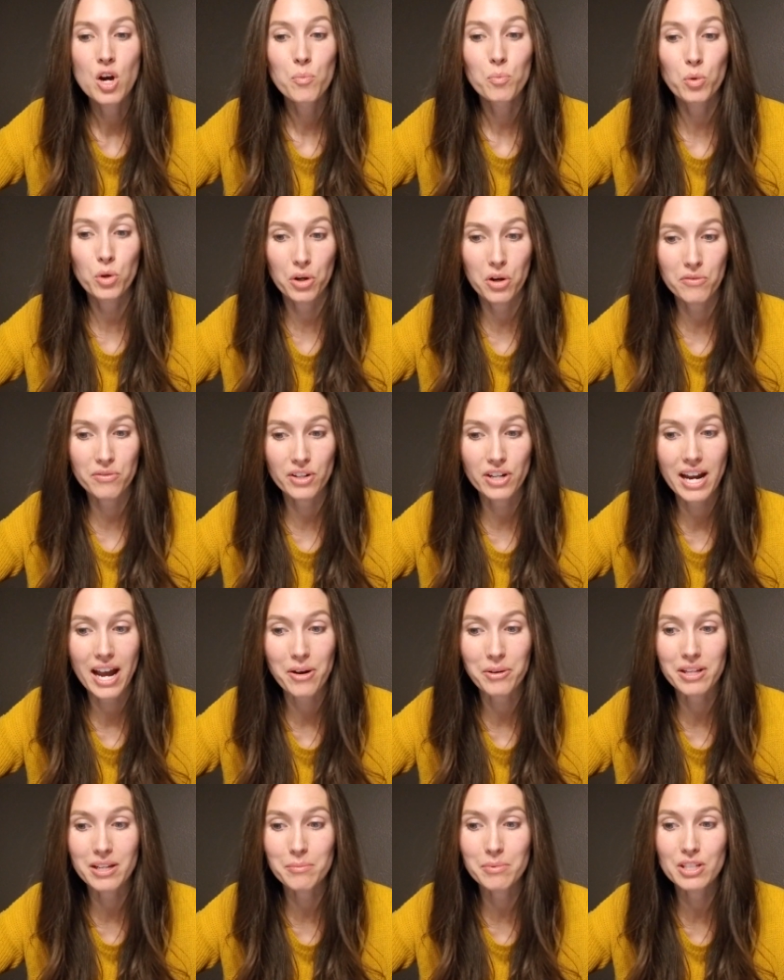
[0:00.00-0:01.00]
Moreover, how
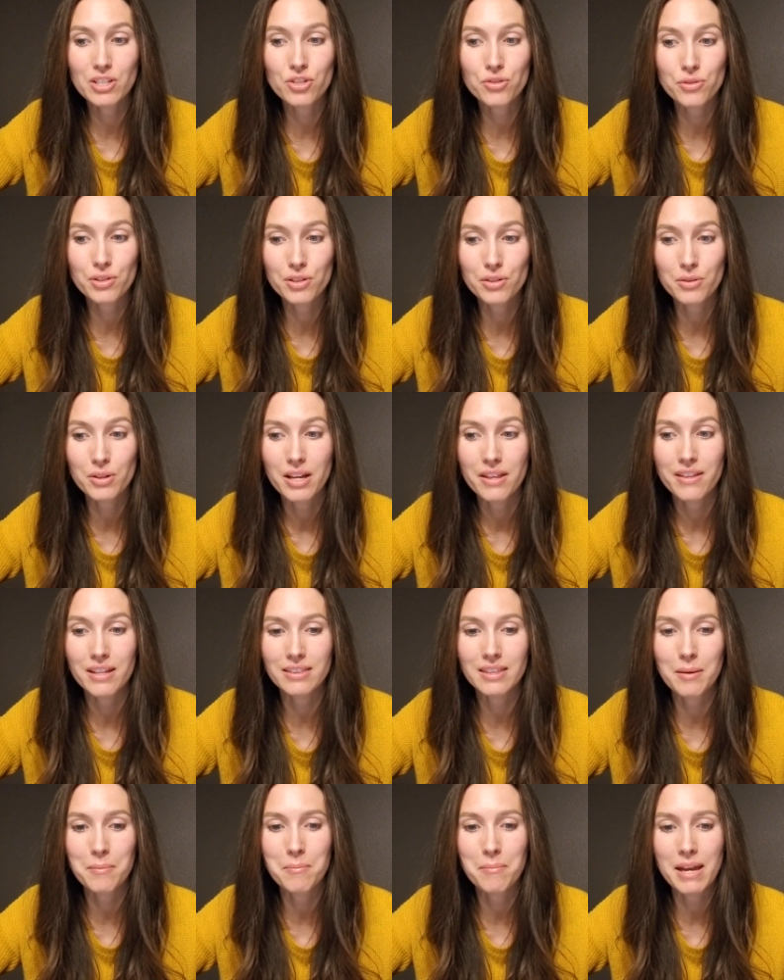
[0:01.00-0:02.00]
can it be true
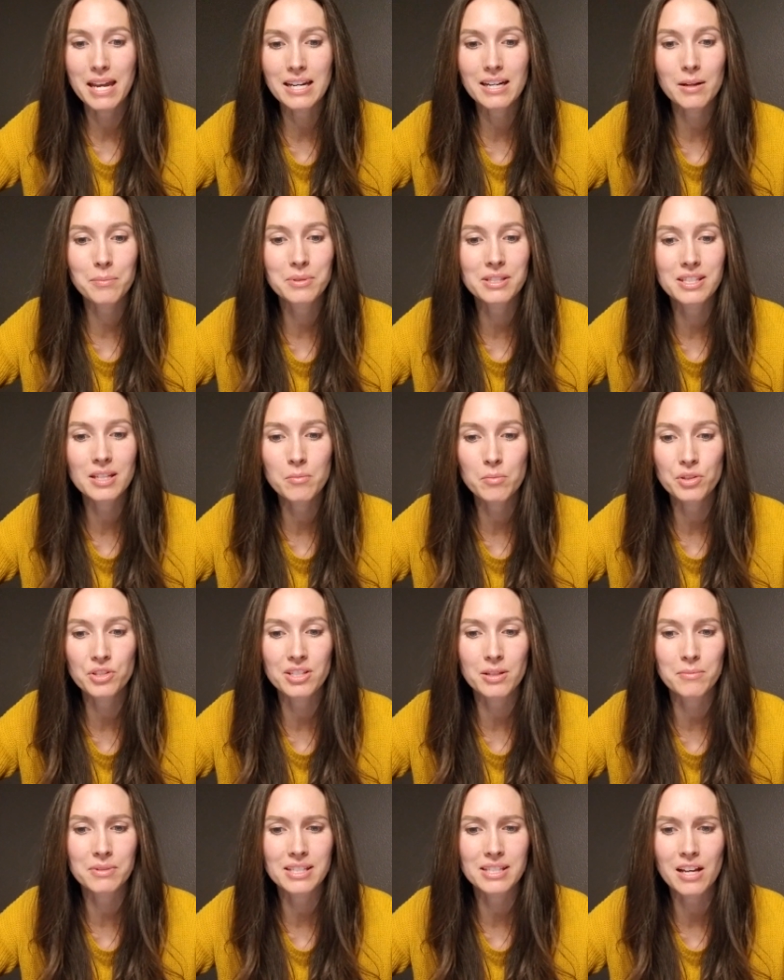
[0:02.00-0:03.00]
that the made-up symbols
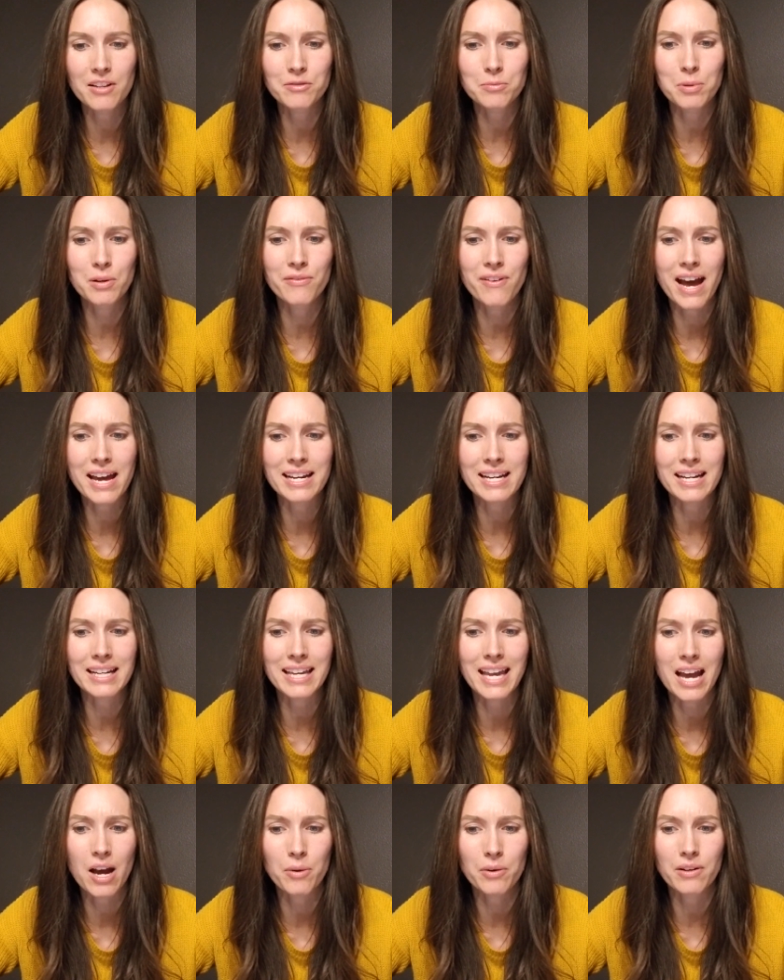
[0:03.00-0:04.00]
themselves provide an
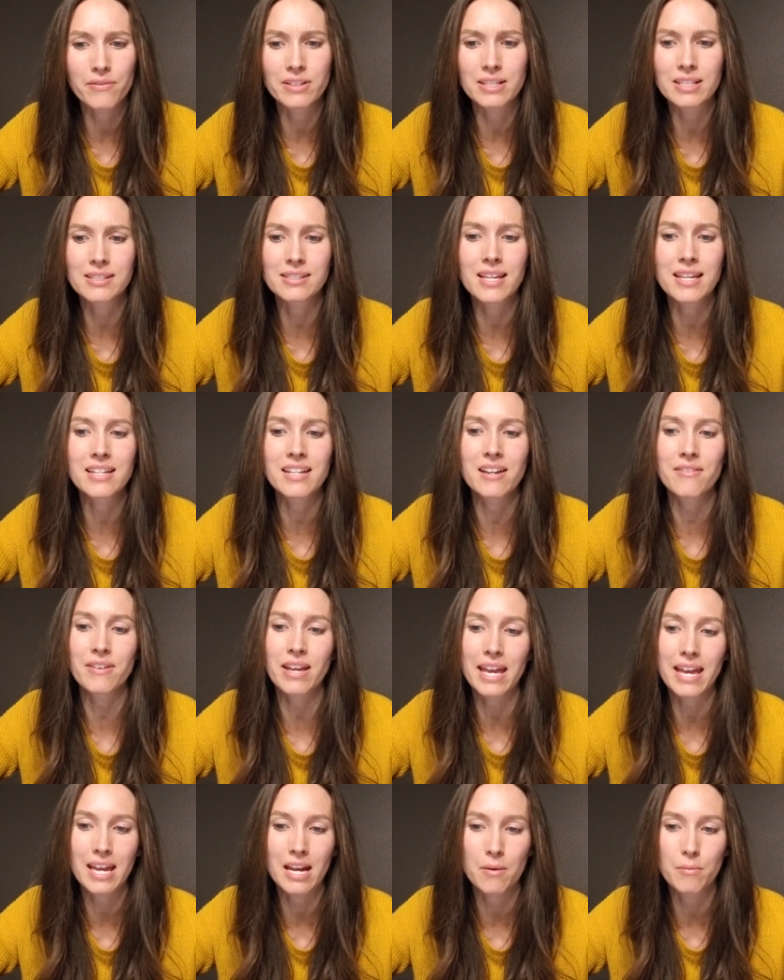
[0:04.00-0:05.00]
account of a descendant of
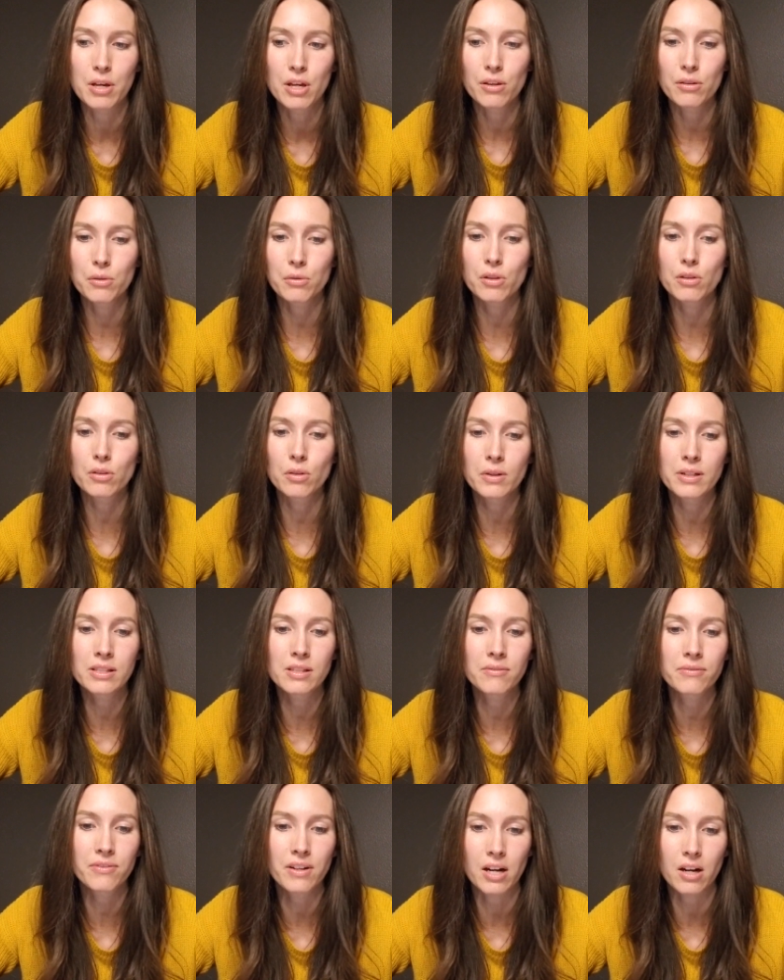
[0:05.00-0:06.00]
Ham through the loins
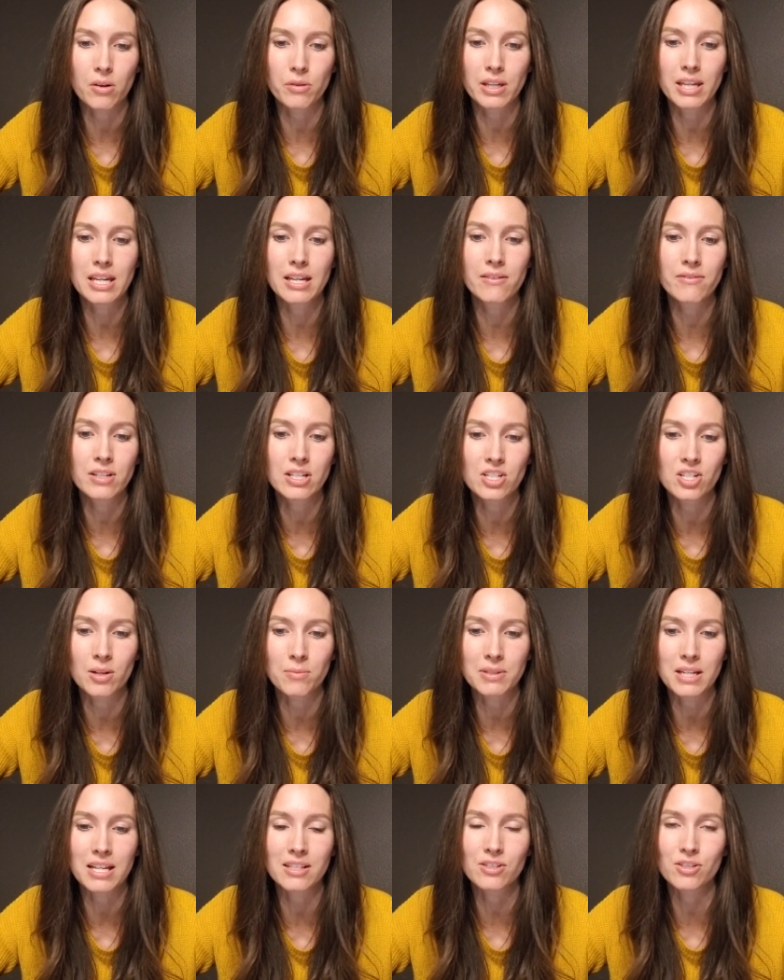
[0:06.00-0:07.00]
of Pharaoh, king of
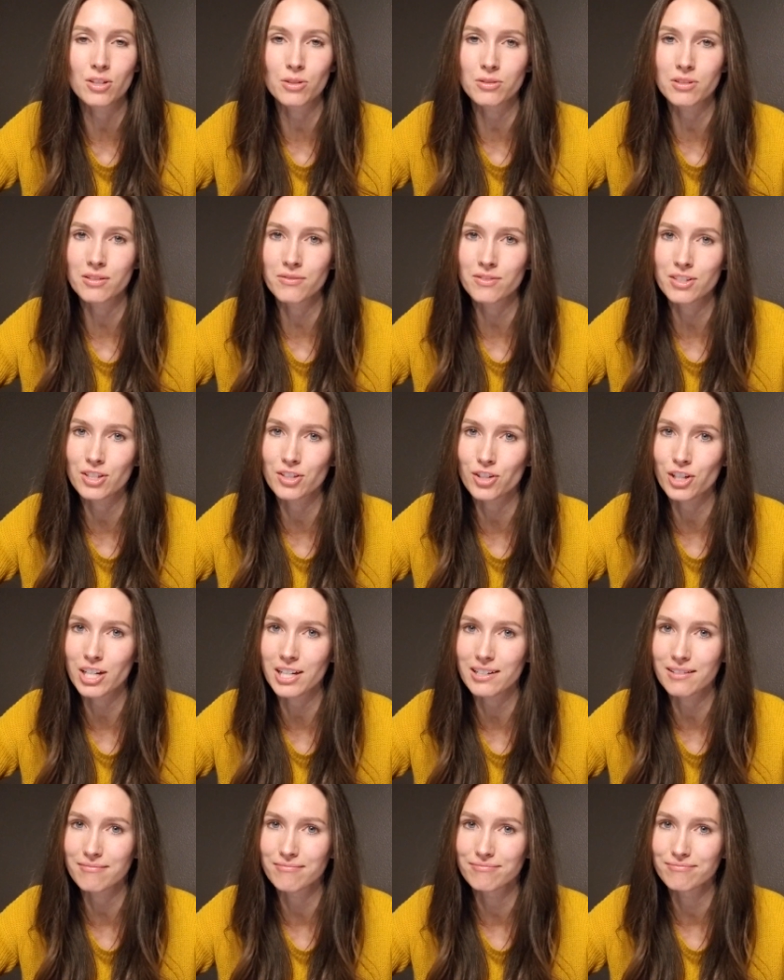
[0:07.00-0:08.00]
Egypt, as Joseph decreed?